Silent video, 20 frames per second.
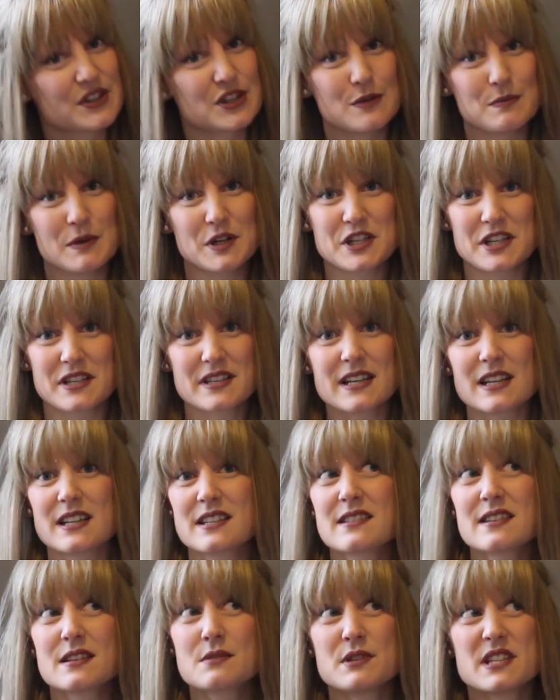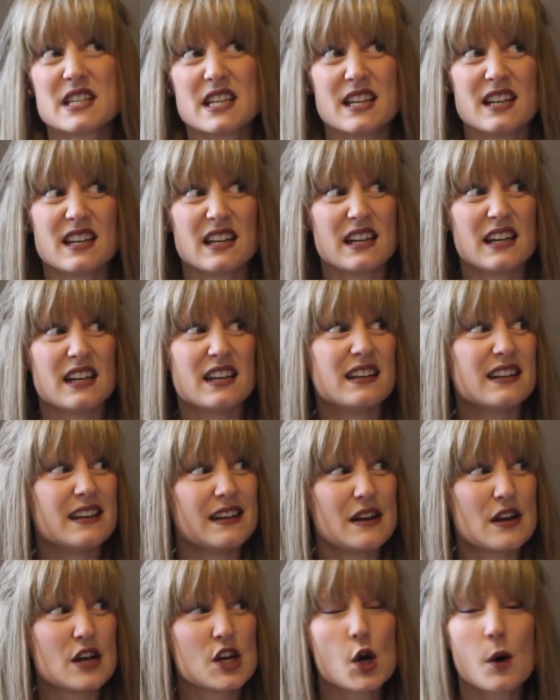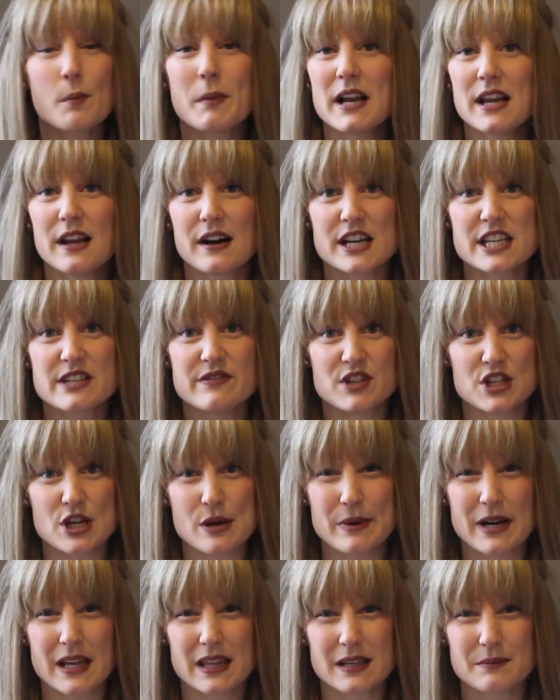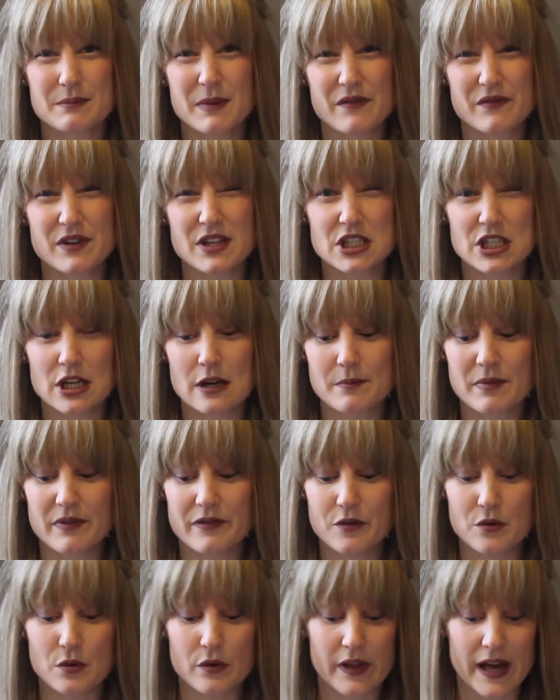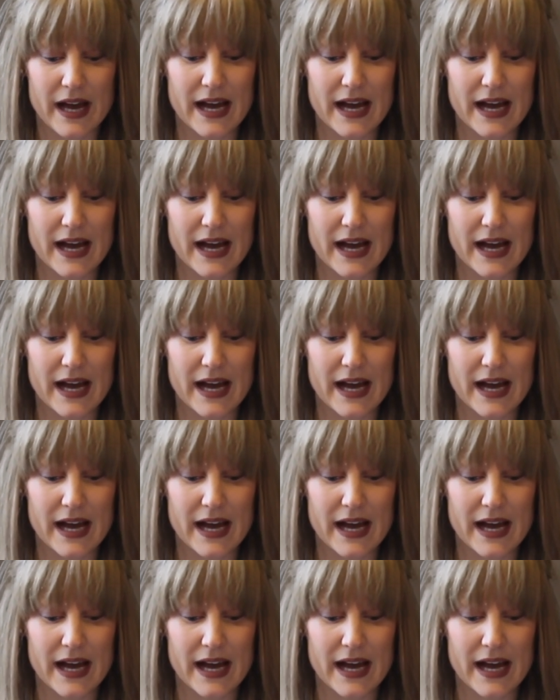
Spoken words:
for too much, I say, because this was in not my last video, but I think my video before